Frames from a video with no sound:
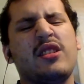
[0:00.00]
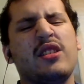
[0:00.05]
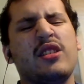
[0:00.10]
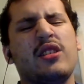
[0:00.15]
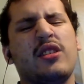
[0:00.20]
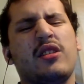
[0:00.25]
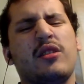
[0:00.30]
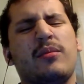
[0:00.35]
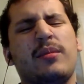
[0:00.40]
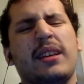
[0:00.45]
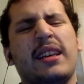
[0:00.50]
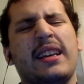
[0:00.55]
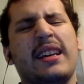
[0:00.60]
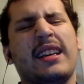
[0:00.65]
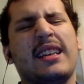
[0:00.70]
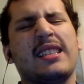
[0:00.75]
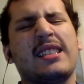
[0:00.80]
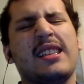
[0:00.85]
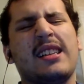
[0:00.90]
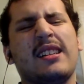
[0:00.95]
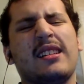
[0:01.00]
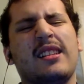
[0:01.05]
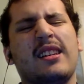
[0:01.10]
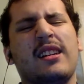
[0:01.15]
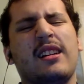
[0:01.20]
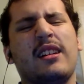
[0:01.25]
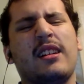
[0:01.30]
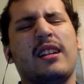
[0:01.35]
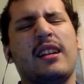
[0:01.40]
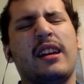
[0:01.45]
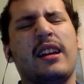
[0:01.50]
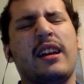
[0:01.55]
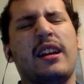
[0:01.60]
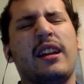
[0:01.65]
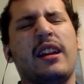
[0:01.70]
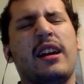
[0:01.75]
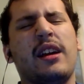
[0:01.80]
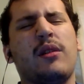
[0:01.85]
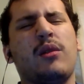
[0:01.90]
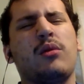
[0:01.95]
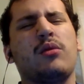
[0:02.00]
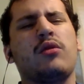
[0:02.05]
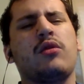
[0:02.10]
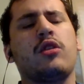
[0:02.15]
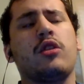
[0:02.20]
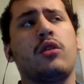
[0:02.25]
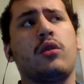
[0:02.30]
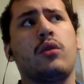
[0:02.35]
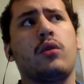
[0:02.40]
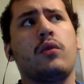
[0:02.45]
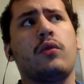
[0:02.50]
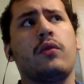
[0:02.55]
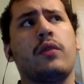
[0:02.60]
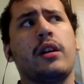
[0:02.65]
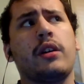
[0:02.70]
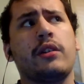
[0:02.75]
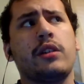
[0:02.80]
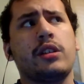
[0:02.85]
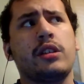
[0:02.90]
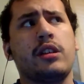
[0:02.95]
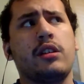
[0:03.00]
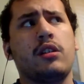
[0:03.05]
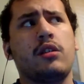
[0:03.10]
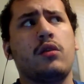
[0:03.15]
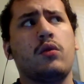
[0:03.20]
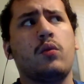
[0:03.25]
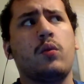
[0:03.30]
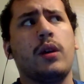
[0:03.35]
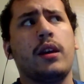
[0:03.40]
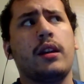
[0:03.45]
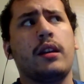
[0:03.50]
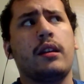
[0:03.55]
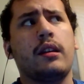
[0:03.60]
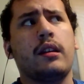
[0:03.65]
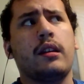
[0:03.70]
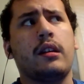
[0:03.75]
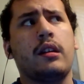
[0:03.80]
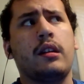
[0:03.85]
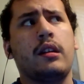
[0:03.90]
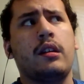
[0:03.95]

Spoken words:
to be a Godzilla-thon, and I'll do Fairy Tail when